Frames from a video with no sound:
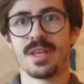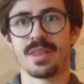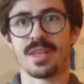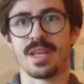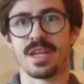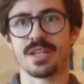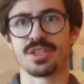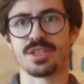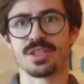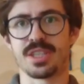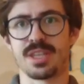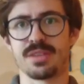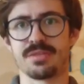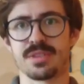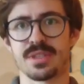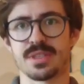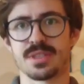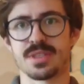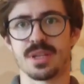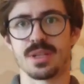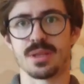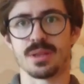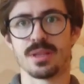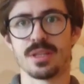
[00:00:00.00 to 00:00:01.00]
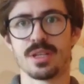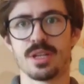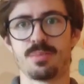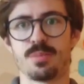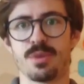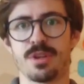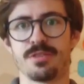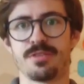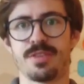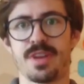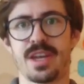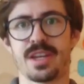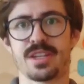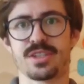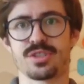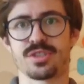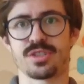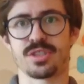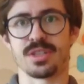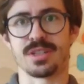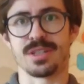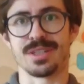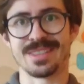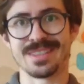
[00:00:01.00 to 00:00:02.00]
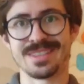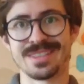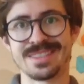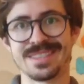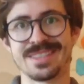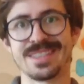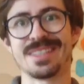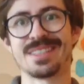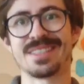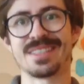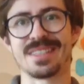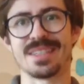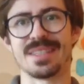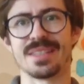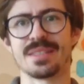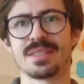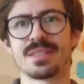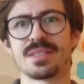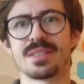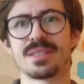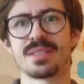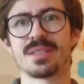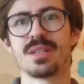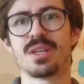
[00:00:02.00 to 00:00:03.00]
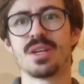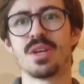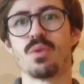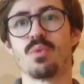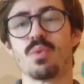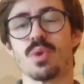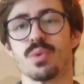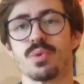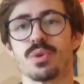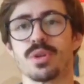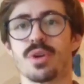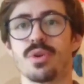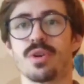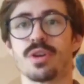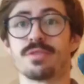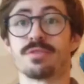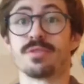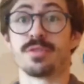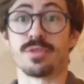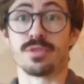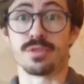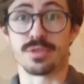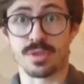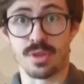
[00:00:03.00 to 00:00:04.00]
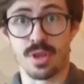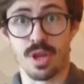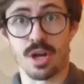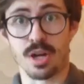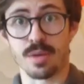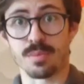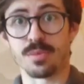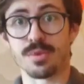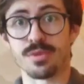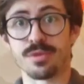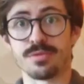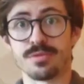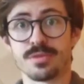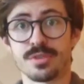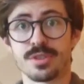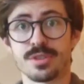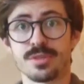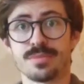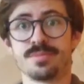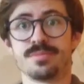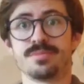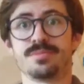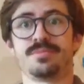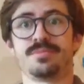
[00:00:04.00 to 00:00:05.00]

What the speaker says: That just gives us a little bit of extra distance when we're going for those long moves.